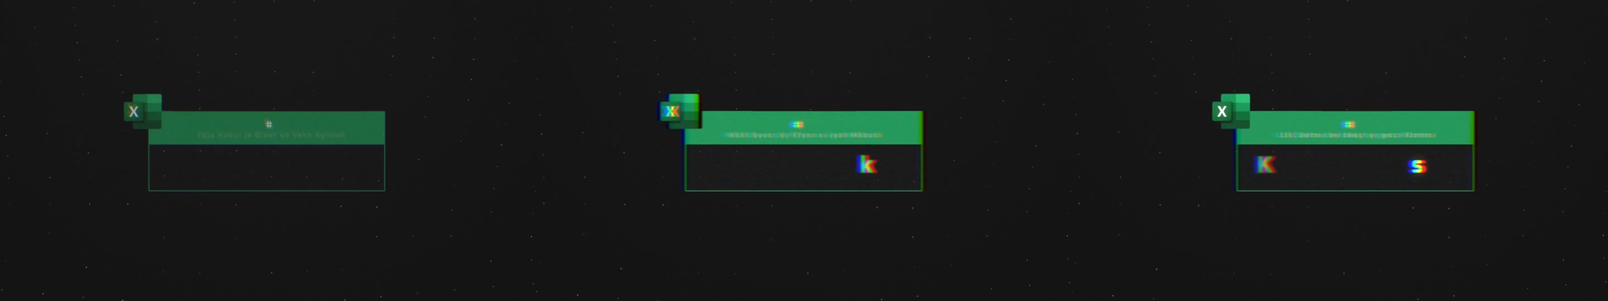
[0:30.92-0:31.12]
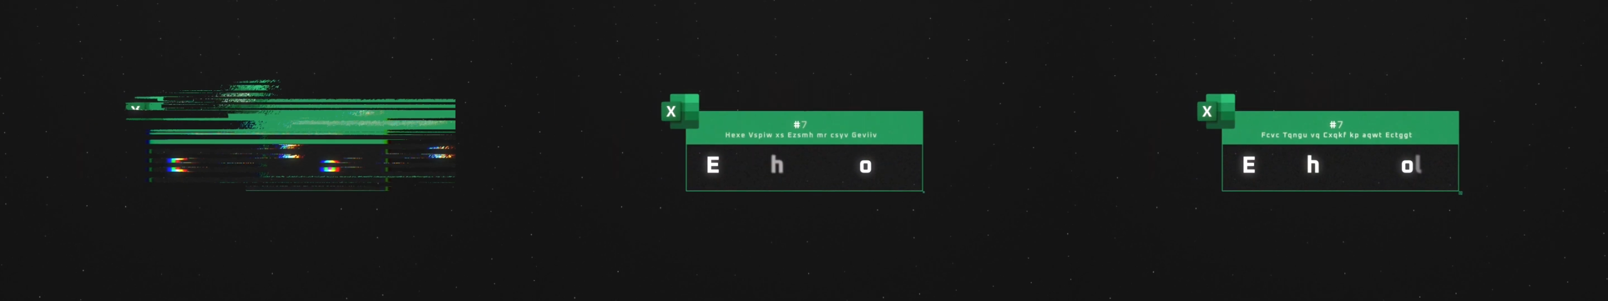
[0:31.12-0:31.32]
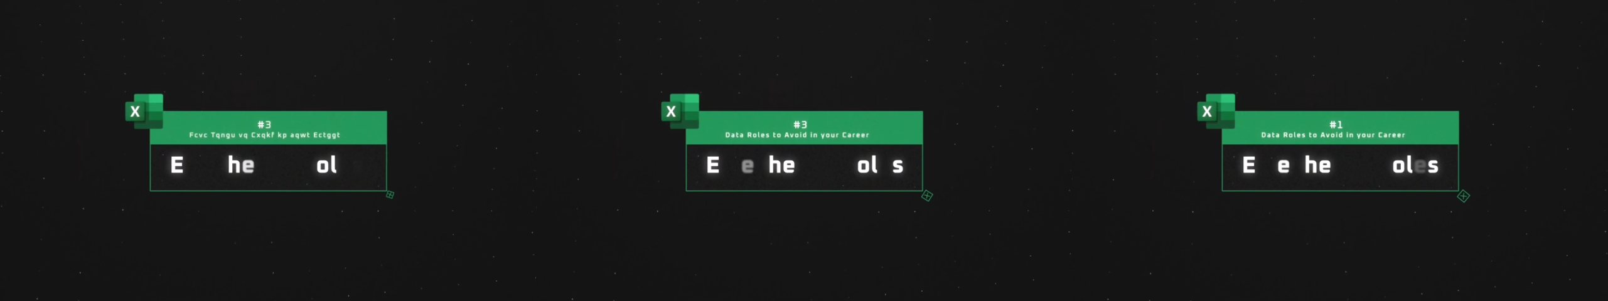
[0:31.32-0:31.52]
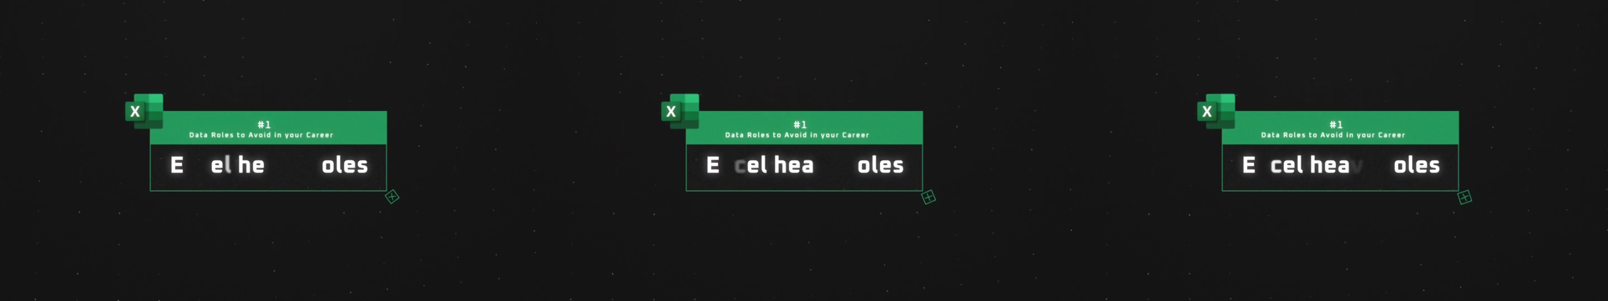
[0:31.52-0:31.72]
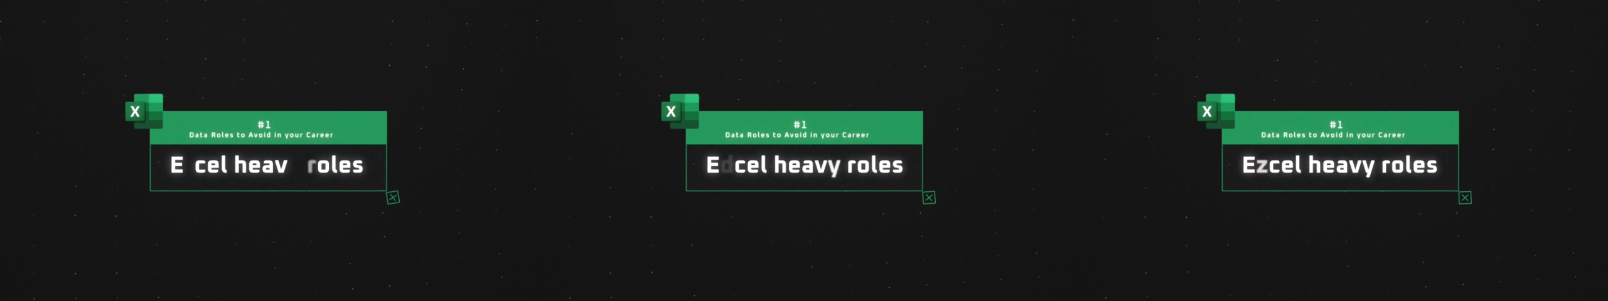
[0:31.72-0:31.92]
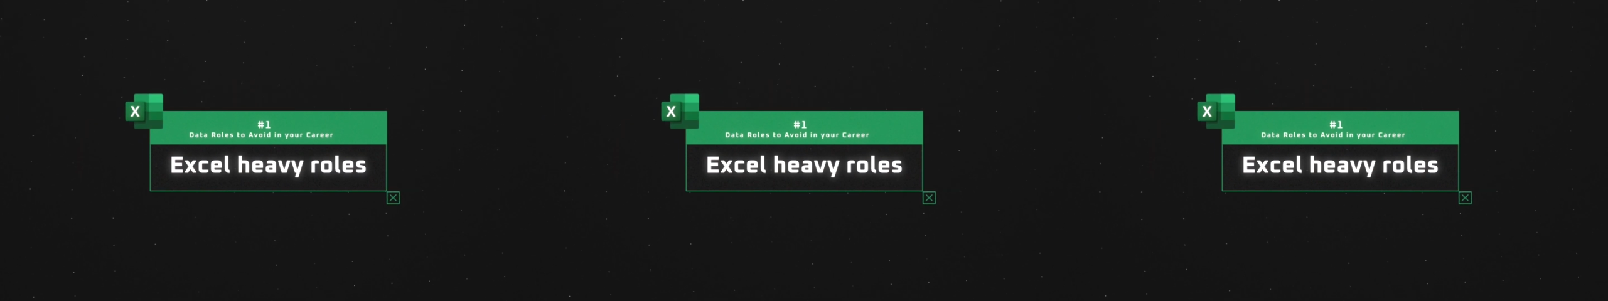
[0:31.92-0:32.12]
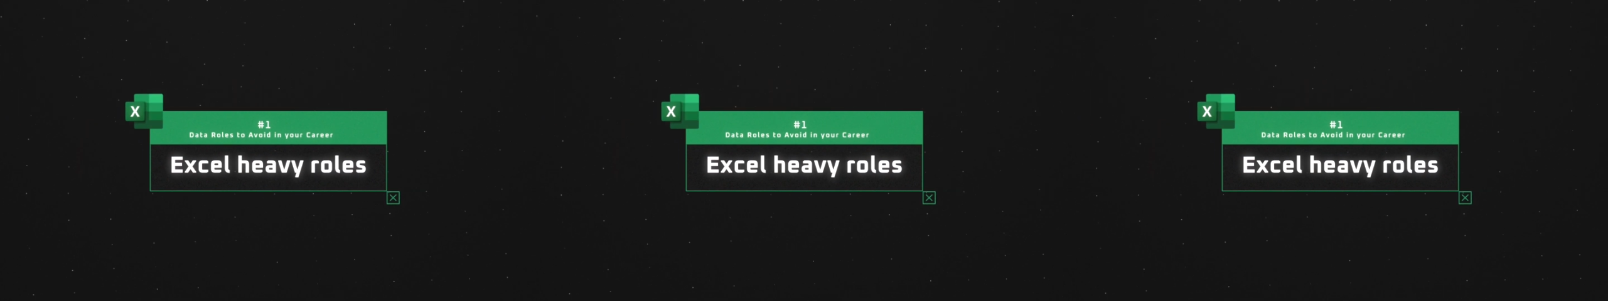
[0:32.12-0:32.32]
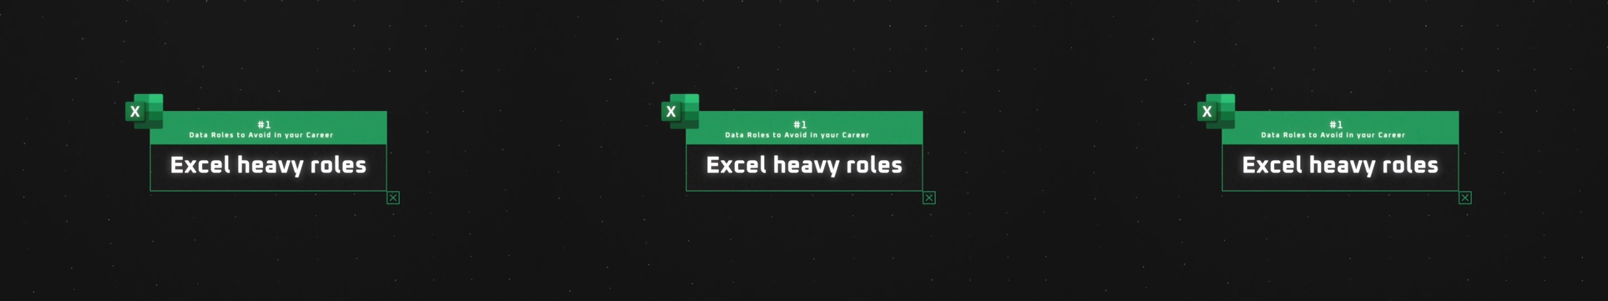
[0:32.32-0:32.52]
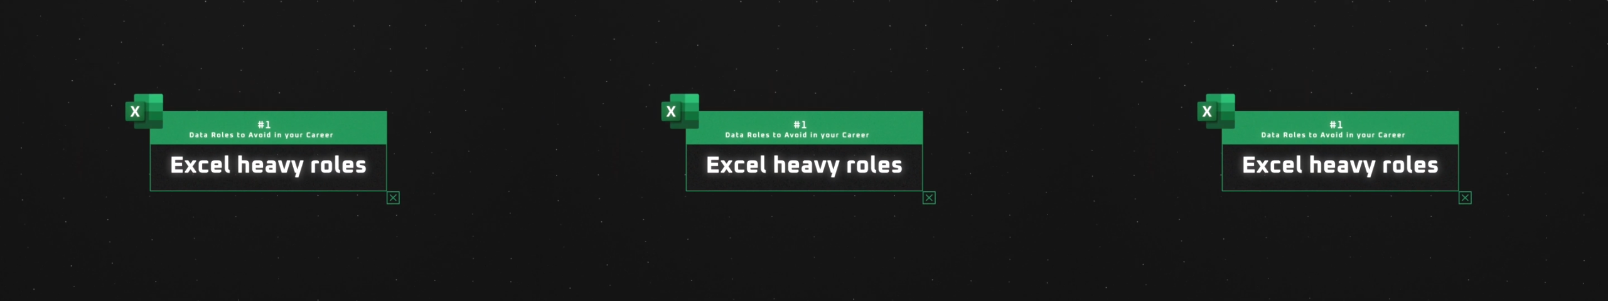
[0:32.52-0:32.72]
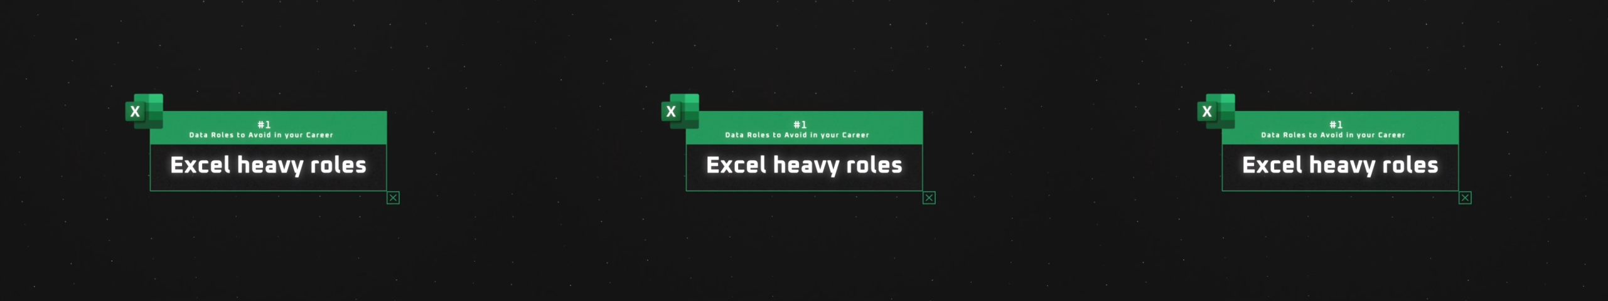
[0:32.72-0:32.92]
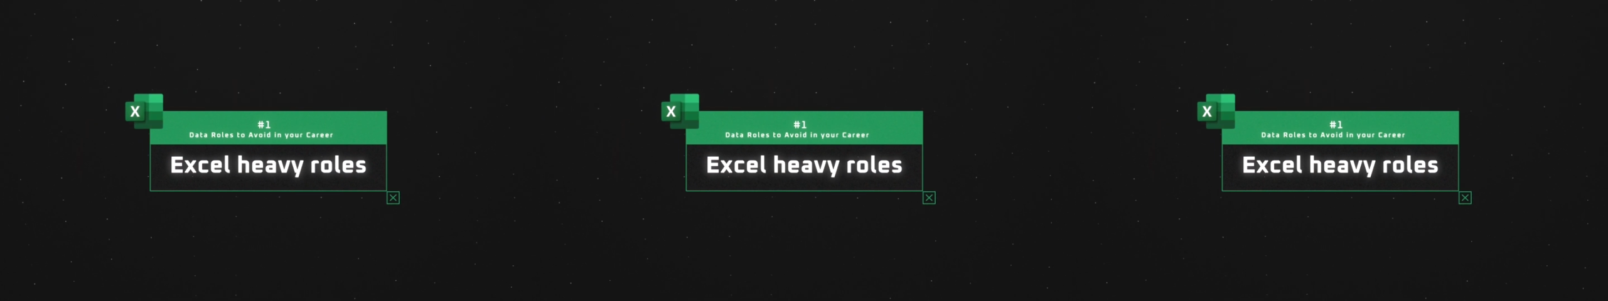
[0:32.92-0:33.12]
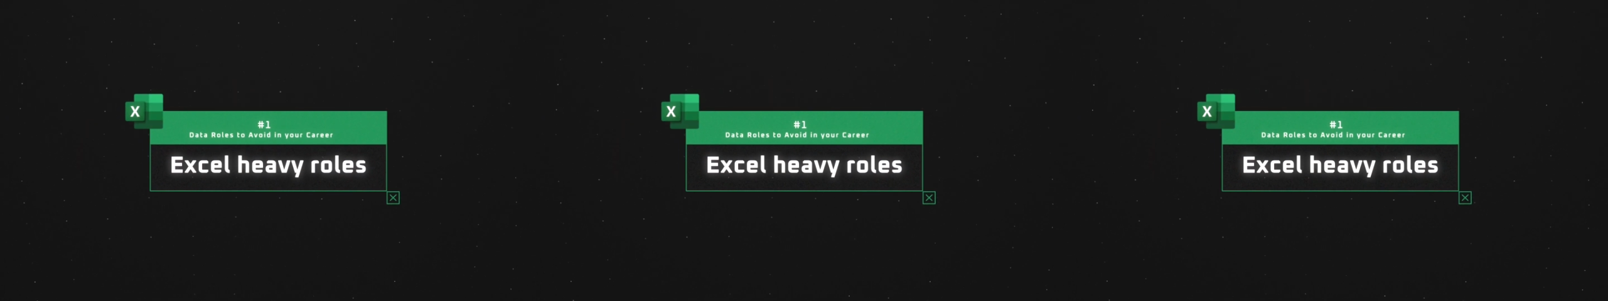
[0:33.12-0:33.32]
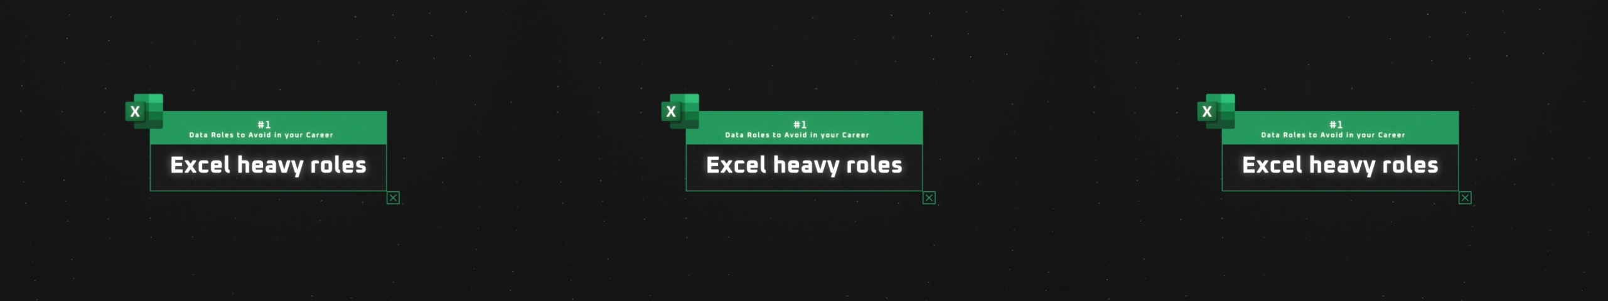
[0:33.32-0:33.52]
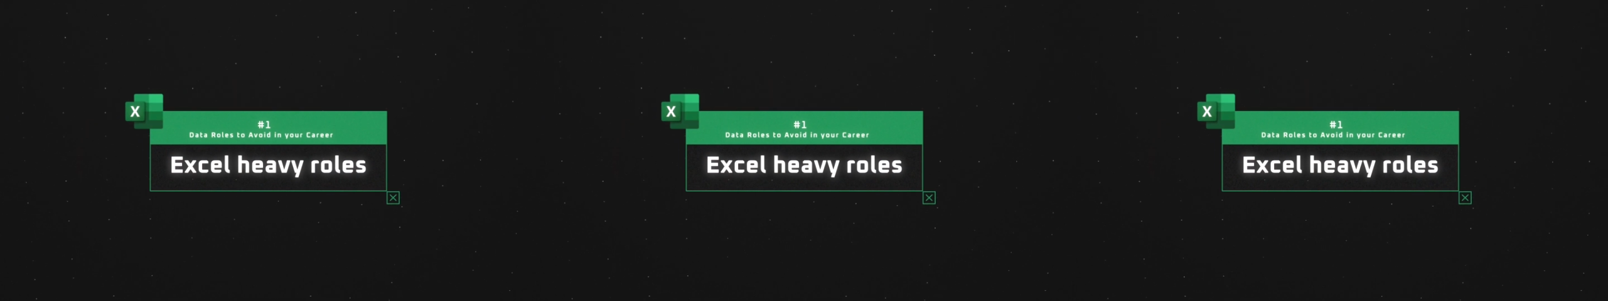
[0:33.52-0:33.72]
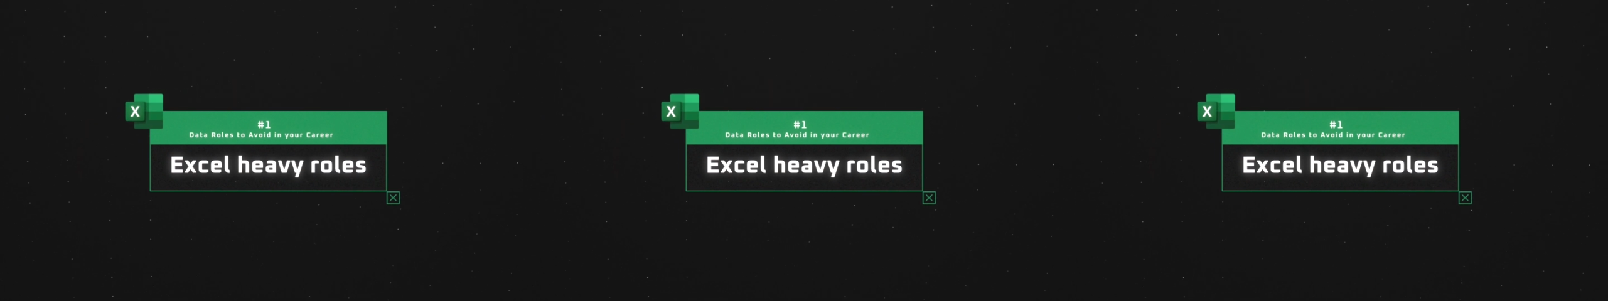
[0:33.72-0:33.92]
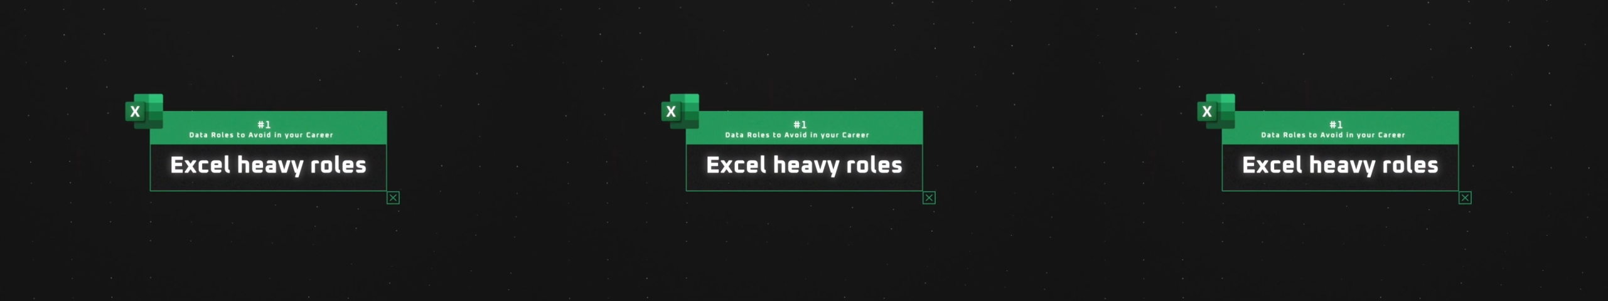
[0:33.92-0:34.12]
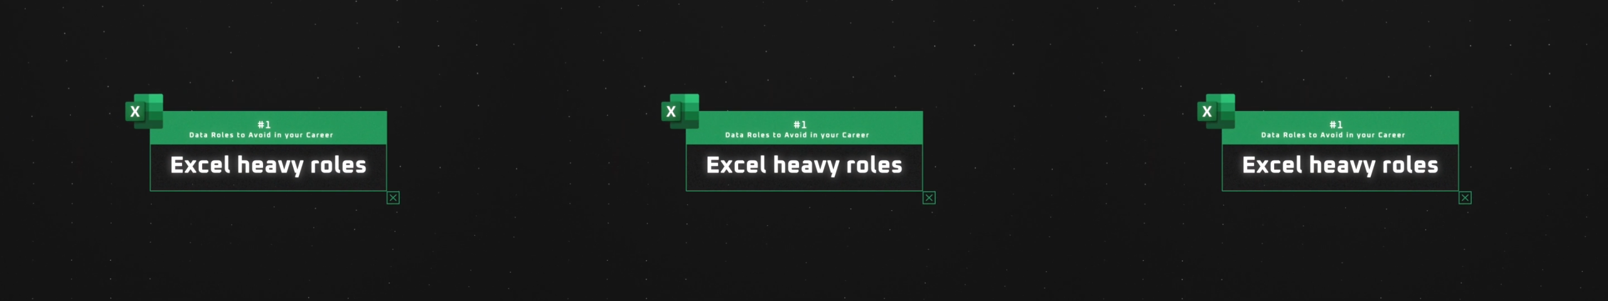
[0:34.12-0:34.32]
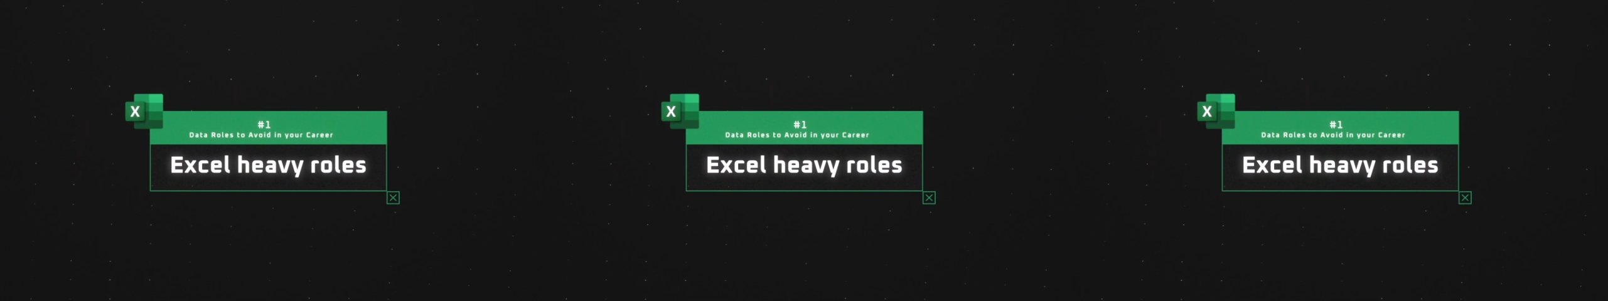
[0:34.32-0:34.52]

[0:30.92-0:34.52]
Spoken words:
(no speaker visible)